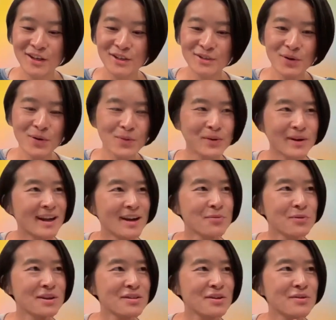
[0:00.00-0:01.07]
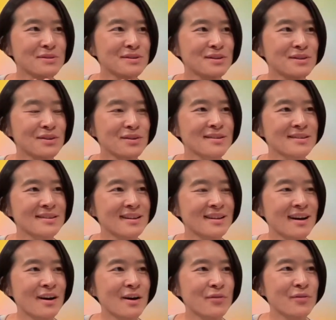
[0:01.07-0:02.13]
So when I read those
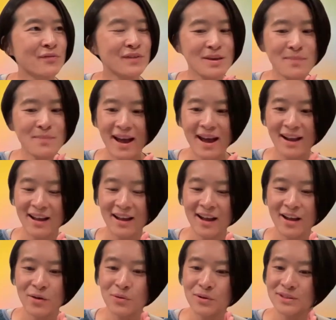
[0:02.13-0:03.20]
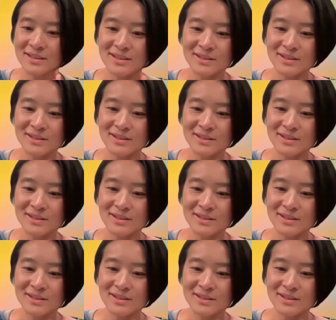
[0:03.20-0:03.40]
feedback, I was